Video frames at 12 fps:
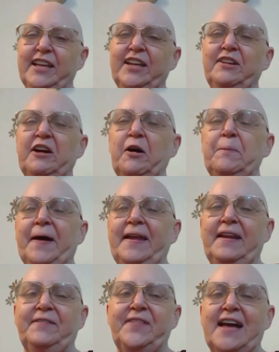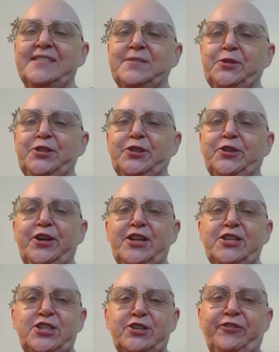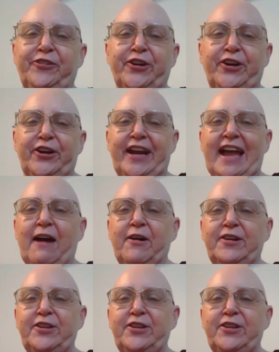You know, but if that's what you're going to do for an hour,